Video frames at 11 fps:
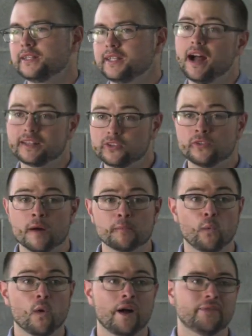to God. So number
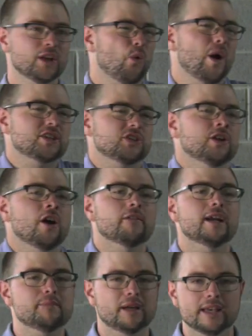one, the question
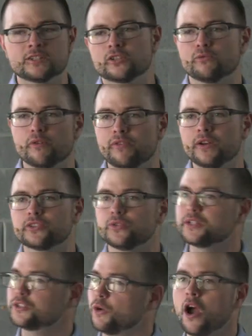already begins to reveal
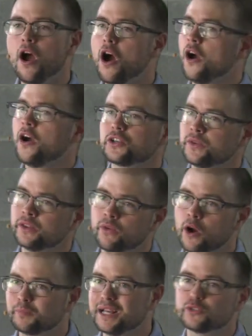to us where our hearts are in the
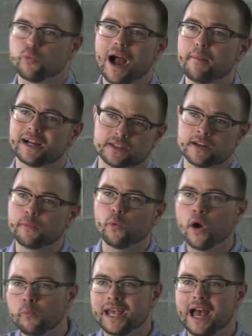wrong place. Why? Because number
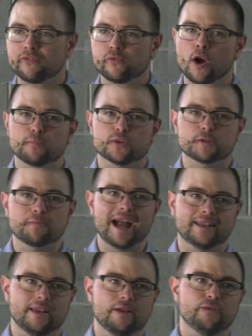one, we have a wrong
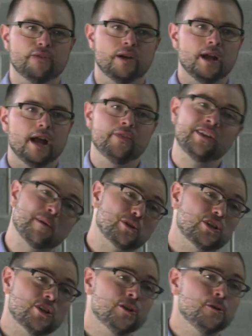perspective. And then number
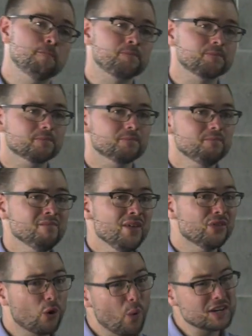two,
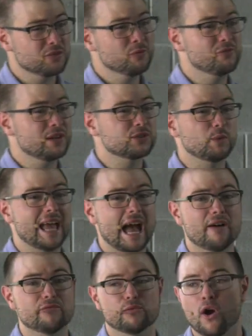the question reveals we
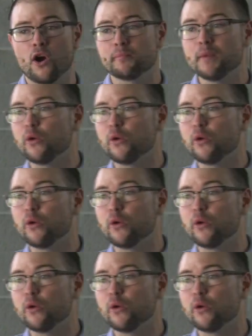have the wrong